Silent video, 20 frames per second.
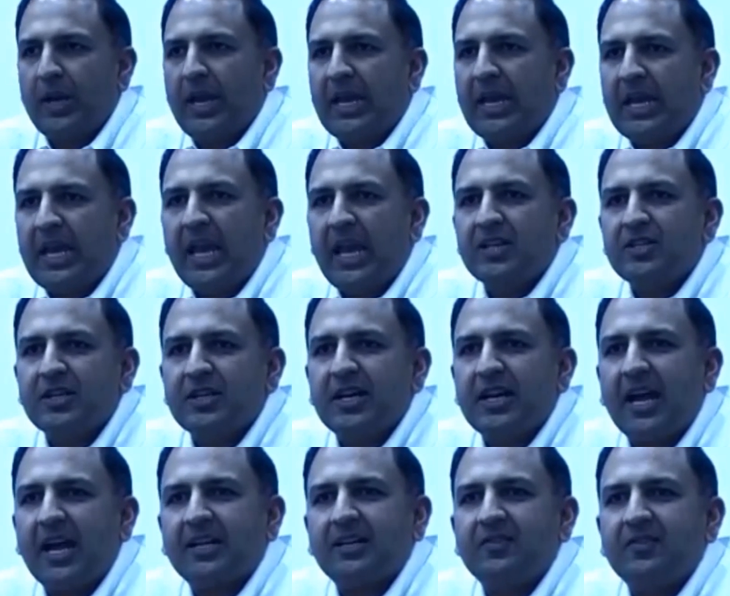to engage in
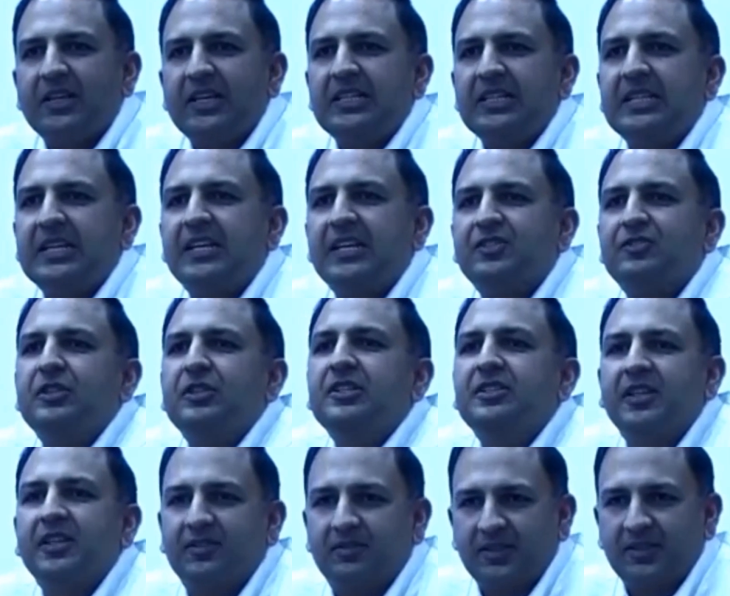an activity is an
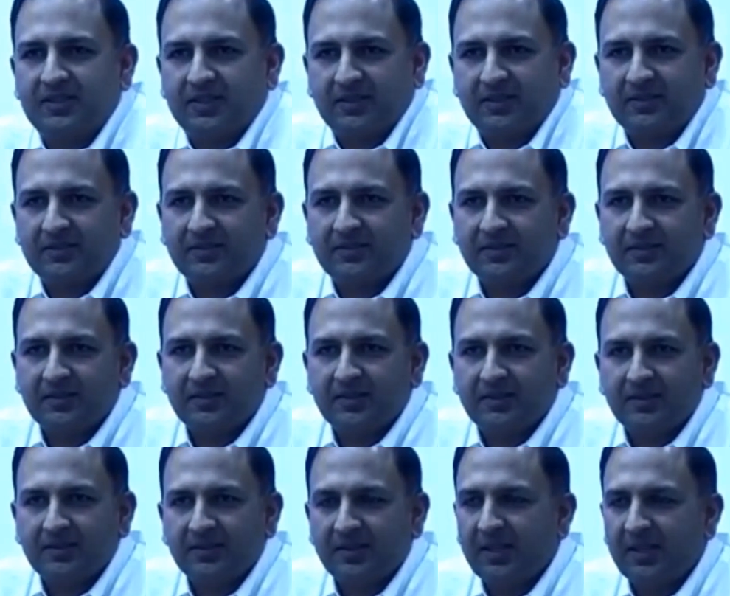extrinsic reason,
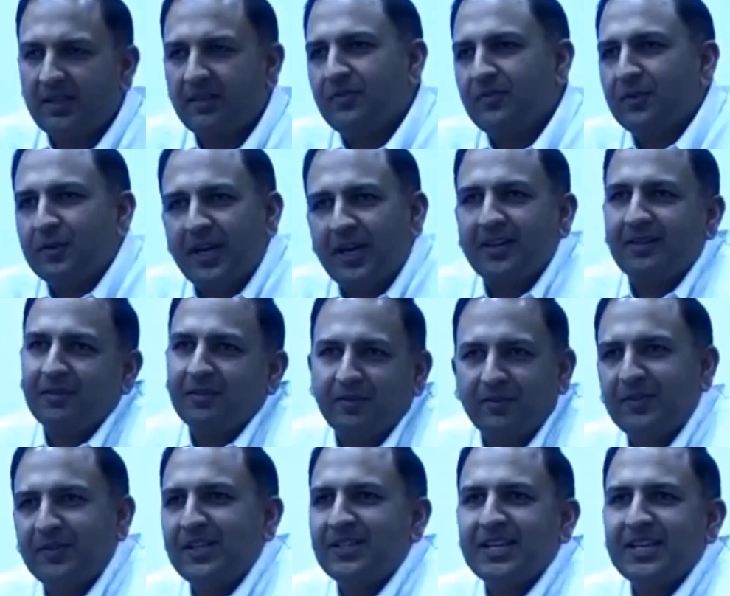right? If
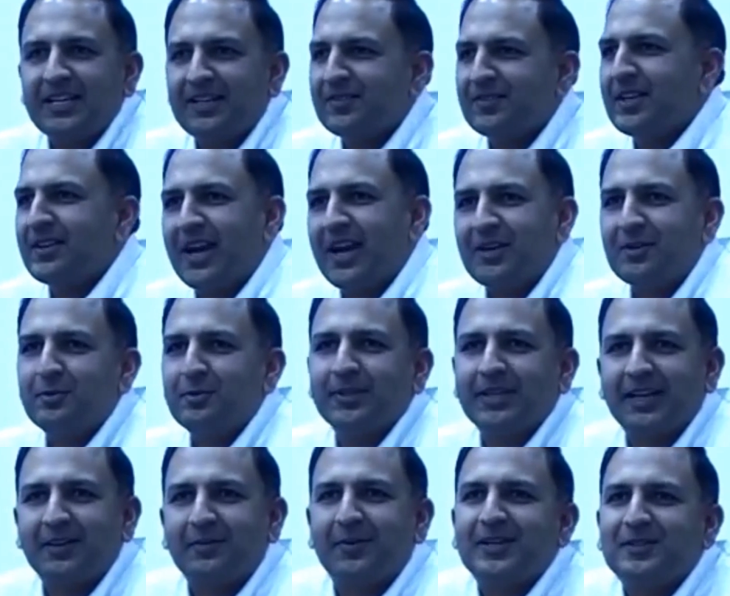the incentives are right,
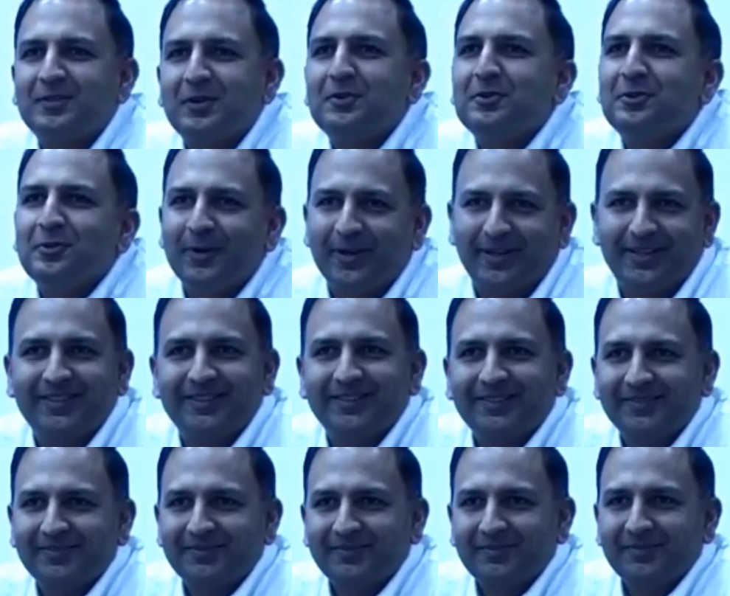do it, otherwise don't do it,
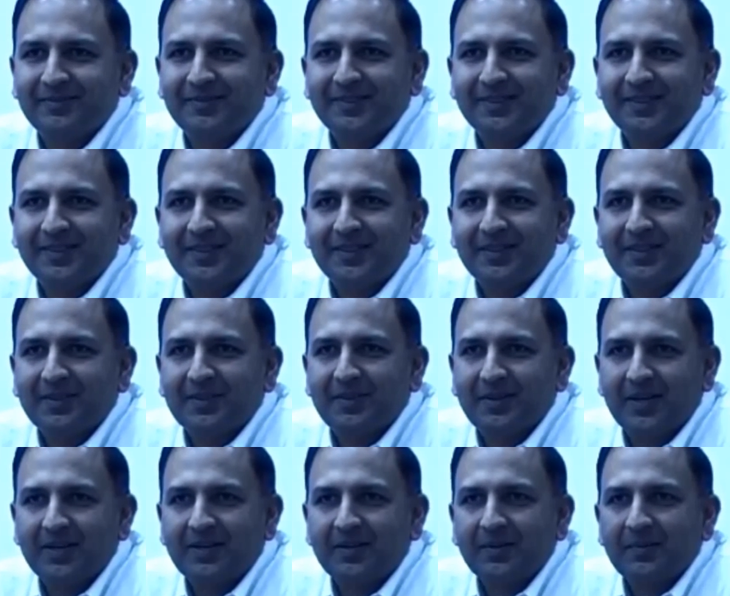
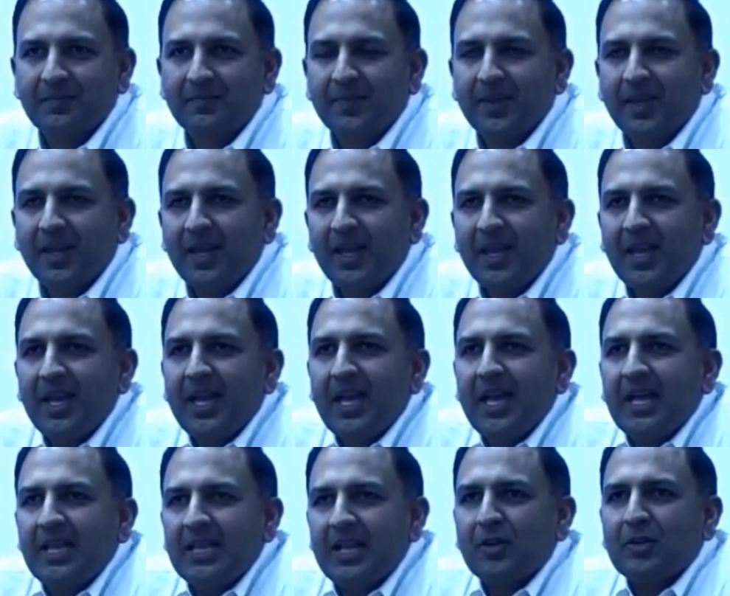right?
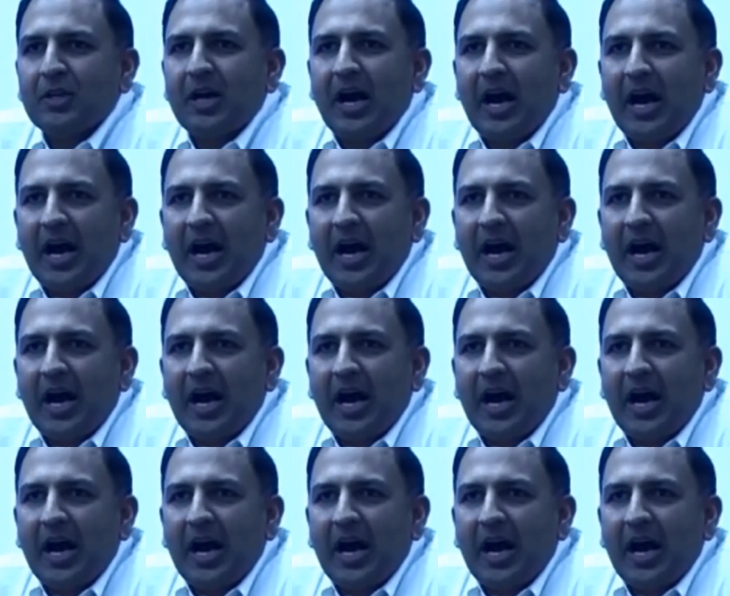Now